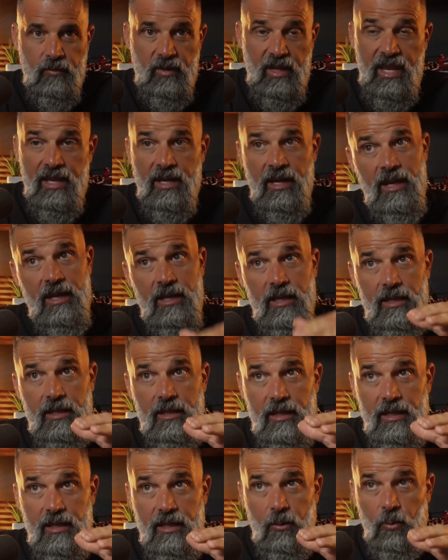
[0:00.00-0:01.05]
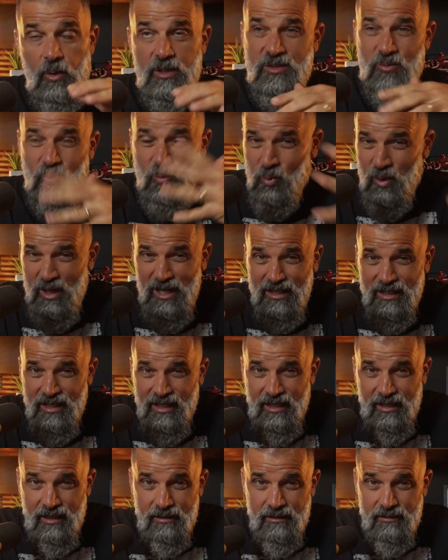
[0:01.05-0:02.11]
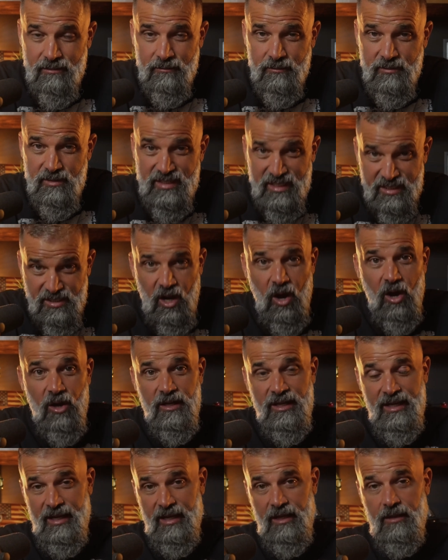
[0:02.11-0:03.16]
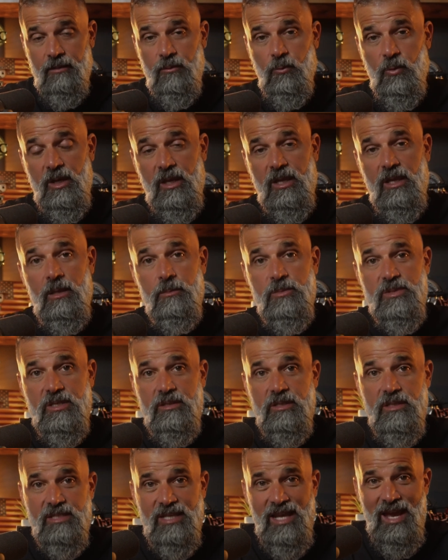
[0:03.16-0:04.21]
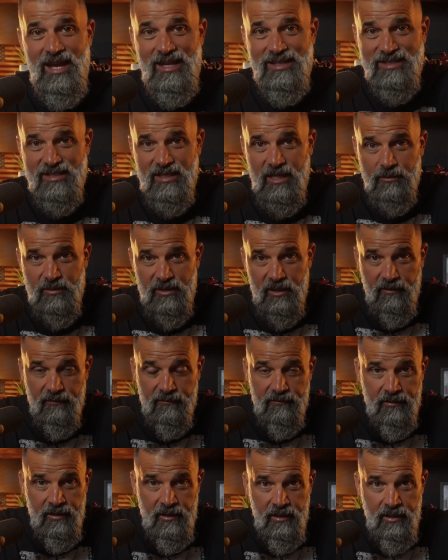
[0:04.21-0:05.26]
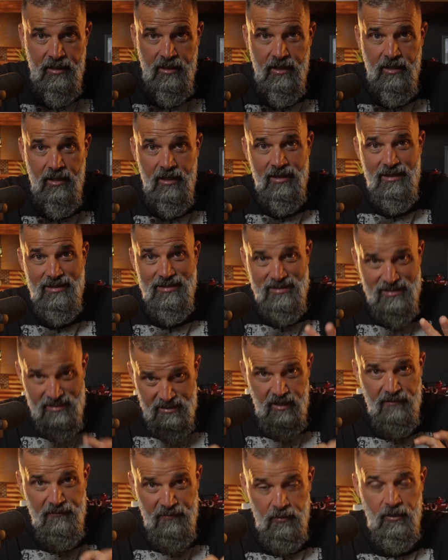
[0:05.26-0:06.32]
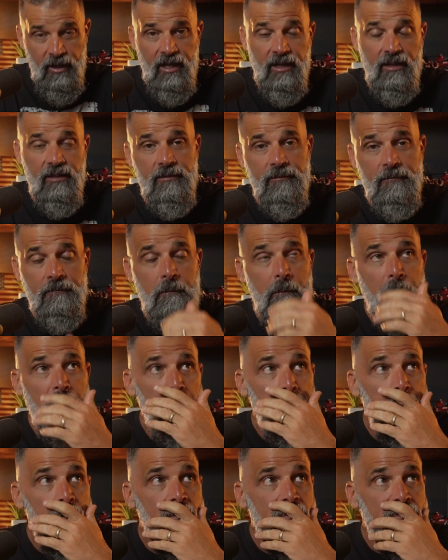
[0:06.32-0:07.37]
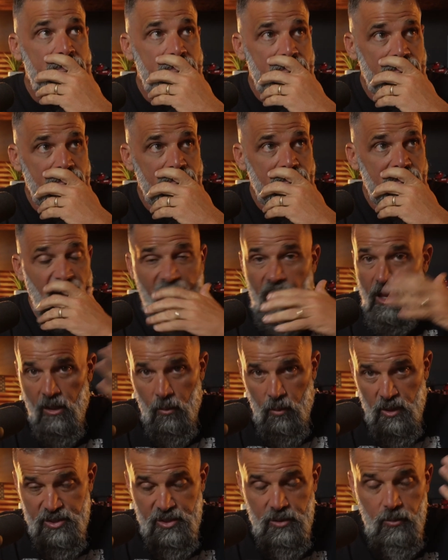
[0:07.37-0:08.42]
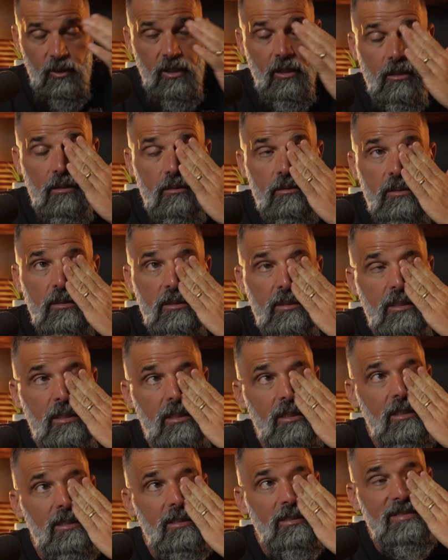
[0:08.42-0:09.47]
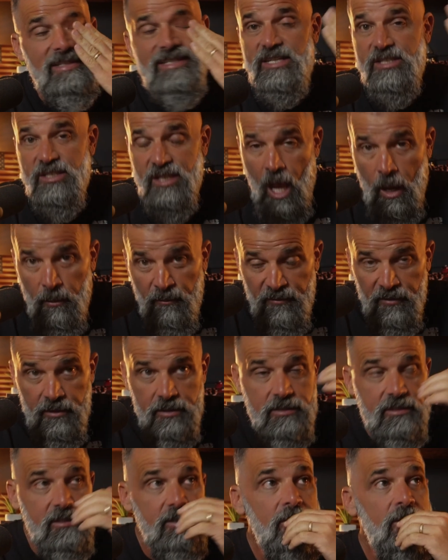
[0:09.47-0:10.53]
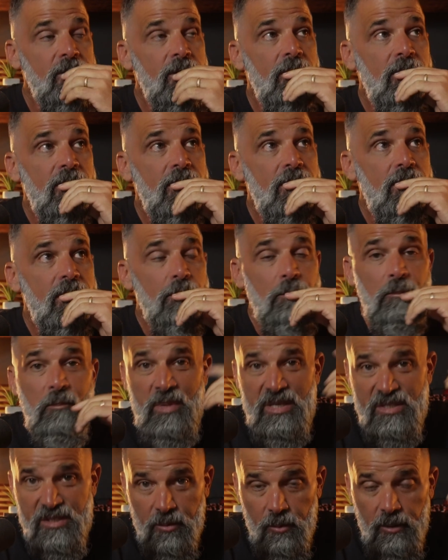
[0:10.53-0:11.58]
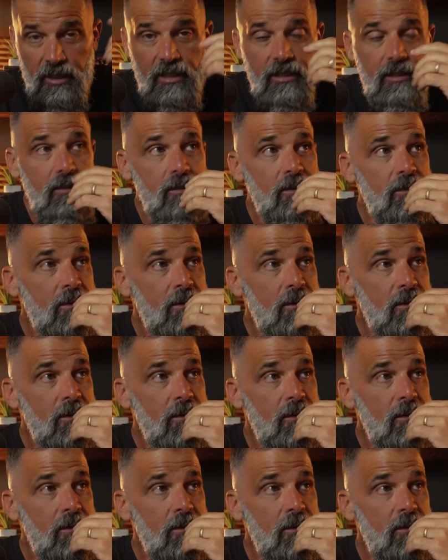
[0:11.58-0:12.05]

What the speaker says: And what's really disheartening when it comes to this concept of suffering, call it what you will, discomfort, misery,